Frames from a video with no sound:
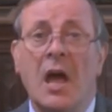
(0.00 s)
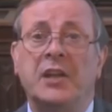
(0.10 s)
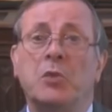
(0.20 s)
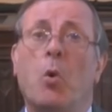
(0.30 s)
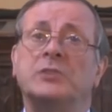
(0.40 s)

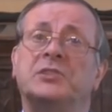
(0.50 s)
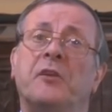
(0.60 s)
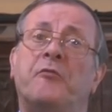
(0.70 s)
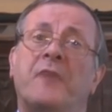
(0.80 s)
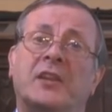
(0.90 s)
And he was,
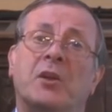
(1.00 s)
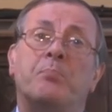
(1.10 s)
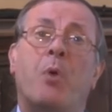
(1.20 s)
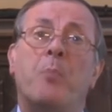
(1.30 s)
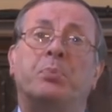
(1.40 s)
in effect, a
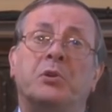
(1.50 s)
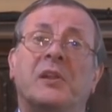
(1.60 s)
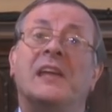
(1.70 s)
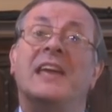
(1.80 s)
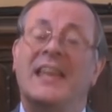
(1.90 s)

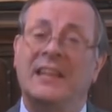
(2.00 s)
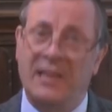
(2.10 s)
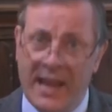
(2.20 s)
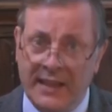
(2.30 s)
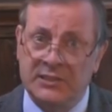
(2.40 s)
popularly
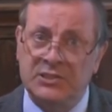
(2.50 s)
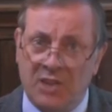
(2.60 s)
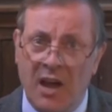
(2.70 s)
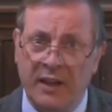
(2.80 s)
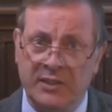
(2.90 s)
engaged
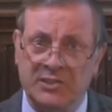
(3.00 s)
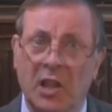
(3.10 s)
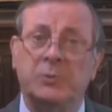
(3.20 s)
scientist.